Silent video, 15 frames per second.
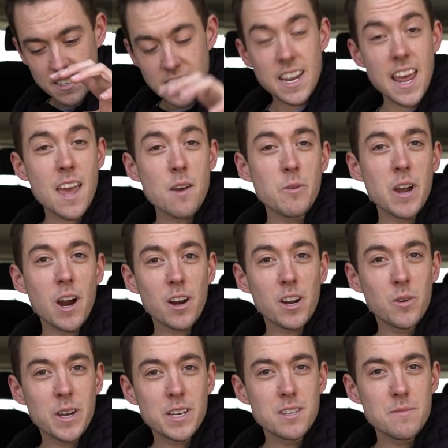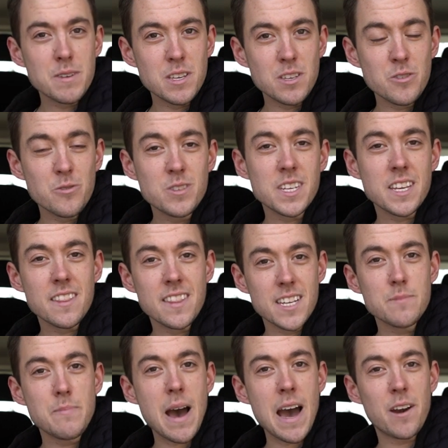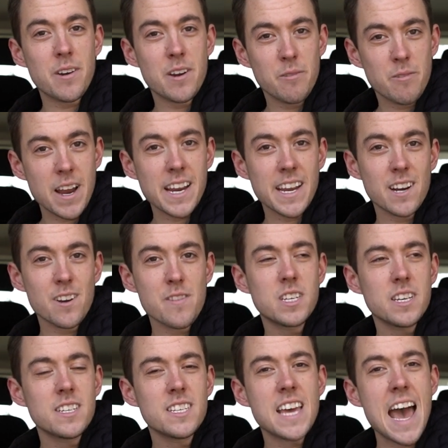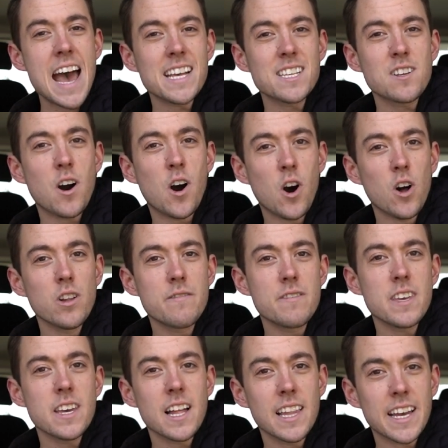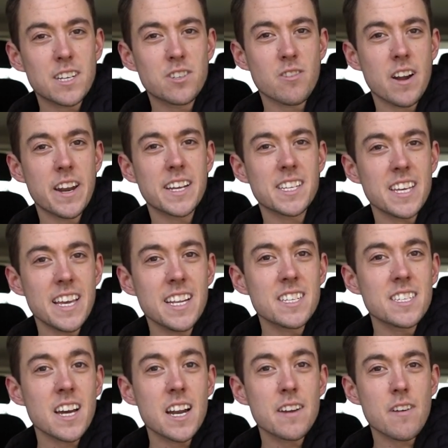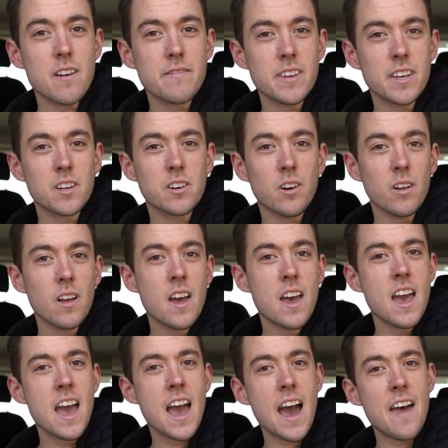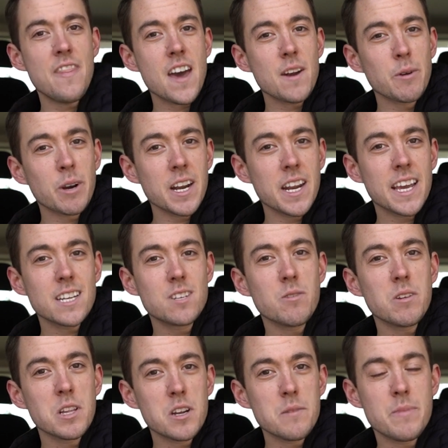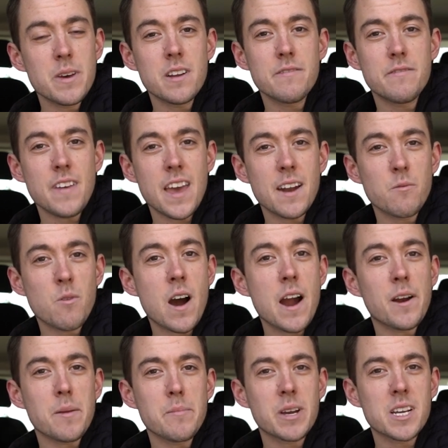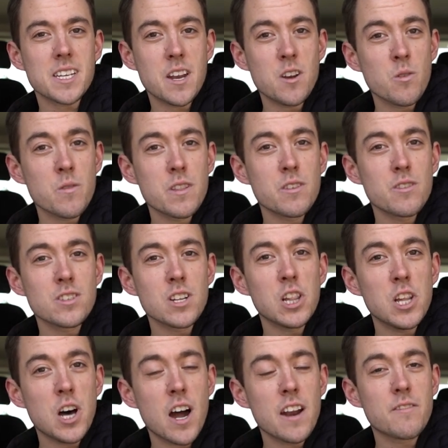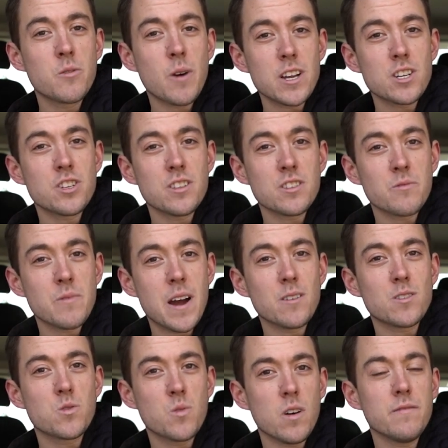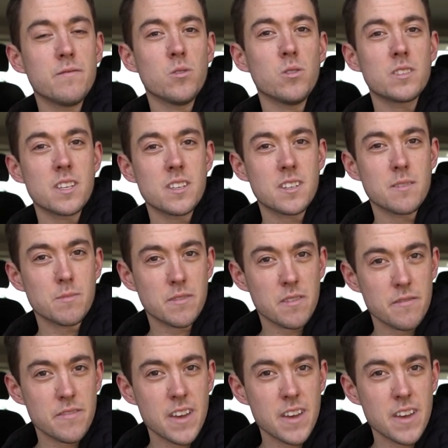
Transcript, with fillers: Today we are going to be using this battery right here to test all of the electronics inside of our vehicle. And then we're gonna get to a little bit of van wiring because I know that there's a lot of questions around 12 volt systems for